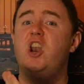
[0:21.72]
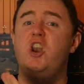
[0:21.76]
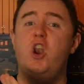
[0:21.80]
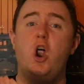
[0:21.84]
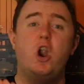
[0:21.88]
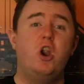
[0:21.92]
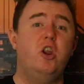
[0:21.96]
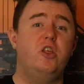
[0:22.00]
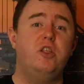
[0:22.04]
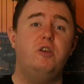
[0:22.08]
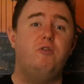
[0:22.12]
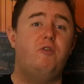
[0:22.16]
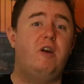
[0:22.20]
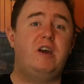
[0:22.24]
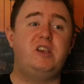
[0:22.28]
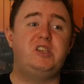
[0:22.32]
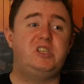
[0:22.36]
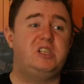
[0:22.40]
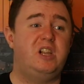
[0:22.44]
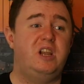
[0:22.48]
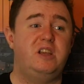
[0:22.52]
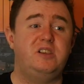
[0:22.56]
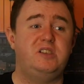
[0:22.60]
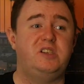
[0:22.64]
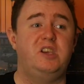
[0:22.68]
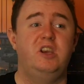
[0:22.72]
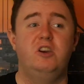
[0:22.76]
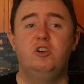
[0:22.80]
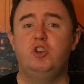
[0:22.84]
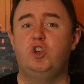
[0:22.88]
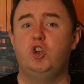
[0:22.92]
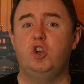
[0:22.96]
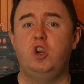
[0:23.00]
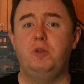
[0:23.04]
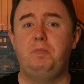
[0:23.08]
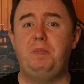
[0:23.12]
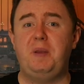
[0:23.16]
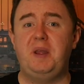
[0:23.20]
none of the wrestlers
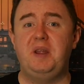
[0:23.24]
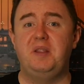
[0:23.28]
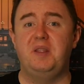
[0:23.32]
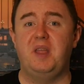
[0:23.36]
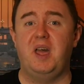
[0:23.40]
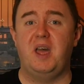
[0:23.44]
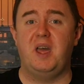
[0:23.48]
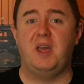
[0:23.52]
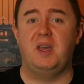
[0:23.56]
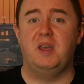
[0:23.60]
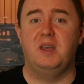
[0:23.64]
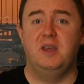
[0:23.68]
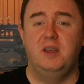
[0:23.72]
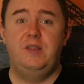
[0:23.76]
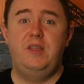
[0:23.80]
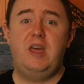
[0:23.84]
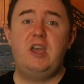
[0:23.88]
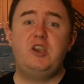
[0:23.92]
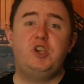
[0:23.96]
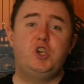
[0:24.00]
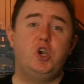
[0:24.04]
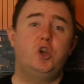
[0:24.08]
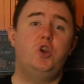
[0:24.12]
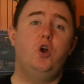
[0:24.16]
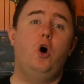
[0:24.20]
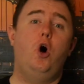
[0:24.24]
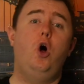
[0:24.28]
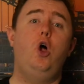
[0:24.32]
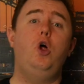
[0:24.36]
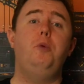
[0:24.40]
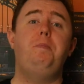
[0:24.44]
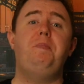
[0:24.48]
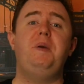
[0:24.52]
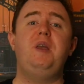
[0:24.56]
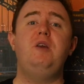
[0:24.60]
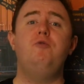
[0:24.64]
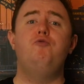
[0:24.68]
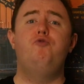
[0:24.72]
should have been there. They should
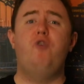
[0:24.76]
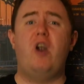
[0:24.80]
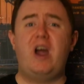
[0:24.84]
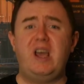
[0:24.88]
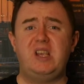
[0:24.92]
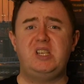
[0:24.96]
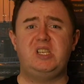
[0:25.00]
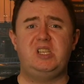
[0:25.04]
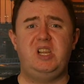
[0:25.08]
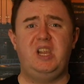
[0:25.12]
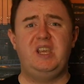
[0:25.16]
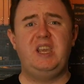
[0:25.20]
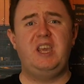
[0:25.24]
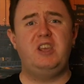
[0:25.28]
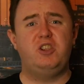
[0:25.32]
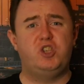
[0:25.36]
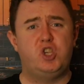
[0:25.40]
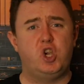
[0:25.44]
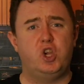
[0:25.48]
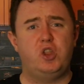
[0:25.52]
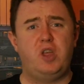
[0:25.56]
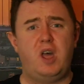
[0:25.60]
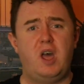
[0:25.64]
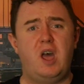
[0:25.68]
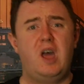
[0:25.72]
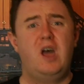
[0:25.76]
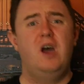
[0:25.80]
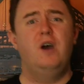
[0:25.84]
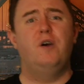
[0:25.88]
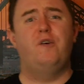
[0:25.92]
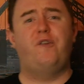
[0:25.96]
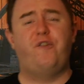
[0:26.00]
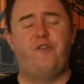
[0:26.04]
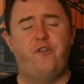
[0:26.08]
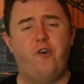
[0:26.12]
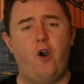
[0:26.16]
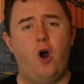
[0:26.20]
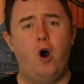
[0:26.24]
all be wrestling each other
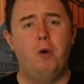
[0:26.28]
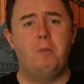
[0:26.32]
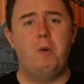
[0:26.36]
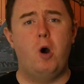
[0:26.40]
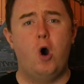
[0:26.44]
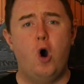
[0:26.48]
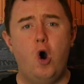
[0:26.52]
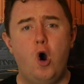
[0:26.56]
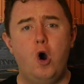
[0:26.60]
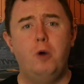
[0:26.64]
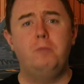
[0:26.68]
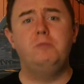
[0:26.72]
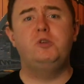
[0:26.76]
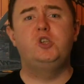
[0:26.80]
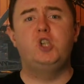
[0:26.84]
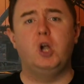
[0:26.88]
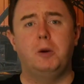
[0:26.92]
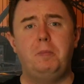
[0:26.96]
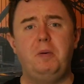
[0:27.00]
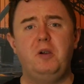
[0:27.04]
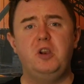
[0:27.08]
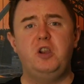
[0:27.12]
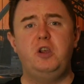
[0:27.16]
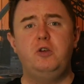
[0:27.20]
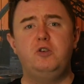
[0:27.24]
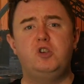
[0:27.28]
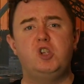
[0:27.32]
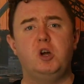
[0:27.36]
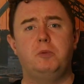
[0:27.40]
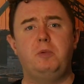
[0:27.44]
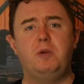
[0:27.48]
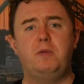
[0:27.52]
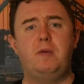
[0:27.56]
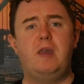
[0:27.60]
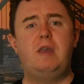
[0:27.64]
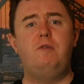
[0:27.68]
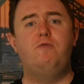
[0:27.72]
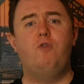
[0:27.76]
from home.
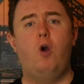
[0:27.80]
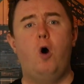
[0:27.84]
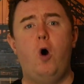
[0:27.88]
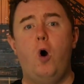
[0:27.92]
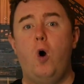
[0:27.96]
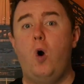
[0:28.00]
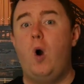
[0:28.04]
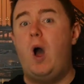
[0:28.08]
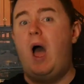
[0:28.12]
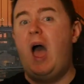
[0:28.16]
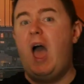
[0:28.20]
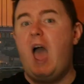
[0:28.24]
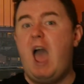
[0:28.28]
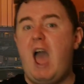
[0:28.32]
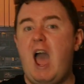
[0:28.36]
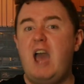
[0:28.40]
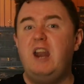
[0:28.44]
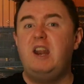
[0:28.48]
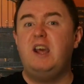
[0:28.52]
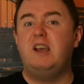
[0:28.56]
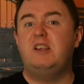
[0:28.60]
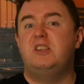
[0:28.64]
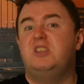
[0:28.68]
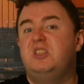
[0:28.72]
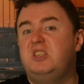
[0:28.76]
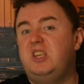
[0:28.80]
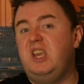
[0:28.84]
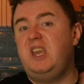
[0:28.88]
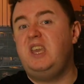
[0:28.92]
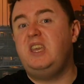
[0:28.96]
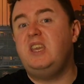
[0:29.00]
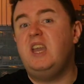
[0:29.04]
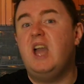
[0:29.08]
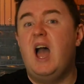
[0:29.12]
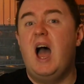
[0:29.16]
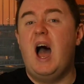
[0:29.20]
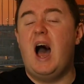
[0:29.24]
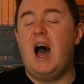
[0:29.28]
WWE Raw,
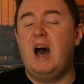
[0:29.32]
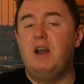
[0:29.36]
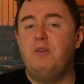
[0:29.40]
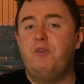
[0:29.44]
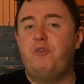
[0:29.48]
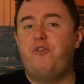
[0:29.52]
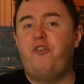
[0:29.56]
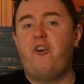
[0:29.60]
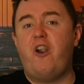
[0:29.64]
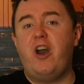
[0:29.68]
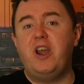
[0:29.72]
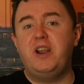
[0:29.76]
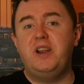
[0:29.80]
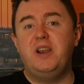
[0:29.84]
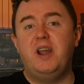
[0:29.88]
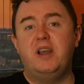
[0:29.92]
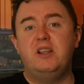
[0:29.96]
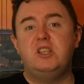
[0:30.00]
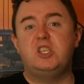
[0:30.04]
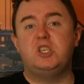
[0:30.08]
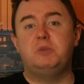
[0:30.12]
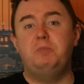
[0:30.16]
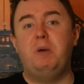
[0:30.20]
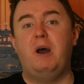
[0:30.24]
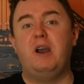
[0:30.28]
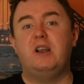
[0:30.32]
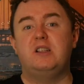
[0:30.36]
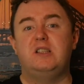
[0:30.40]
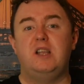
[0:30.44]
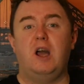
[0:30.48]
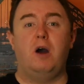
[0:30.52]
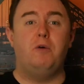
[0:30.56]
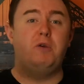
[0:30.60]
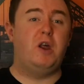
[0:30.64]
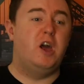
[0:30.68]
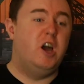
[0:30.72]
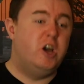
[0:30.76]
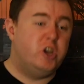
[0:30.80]
NXT, and Friday Night
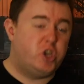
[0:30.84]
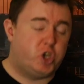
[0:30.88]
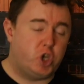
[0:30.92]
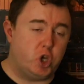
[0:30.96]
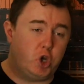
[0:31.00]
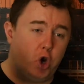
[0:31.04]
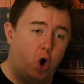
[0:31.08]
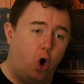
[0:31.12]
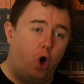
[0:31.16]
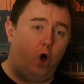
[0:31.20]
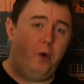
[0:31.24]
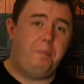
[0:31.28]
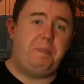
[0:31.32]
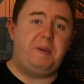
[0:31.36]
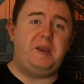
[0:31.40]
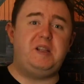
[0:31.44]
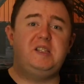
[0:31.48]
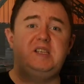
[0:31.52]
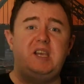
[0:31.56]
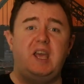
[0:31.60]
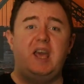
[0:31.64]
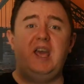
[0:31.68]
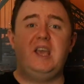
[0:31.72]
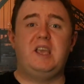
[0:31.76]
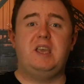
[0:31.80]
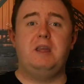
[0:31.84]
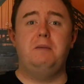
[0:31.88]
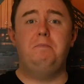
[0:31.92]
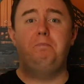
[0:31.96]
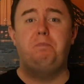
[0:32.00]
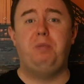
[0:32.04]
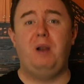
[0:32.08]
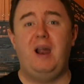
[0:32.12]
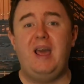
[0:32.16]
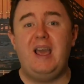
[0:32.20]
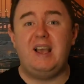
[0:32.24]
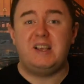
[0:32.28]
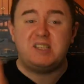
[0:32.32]
SmackDown should all be taking
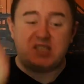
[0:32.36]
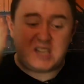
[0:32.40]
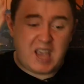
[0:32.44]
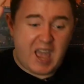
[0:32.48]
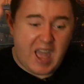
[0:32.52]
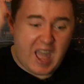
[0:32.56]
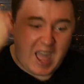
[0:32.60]
place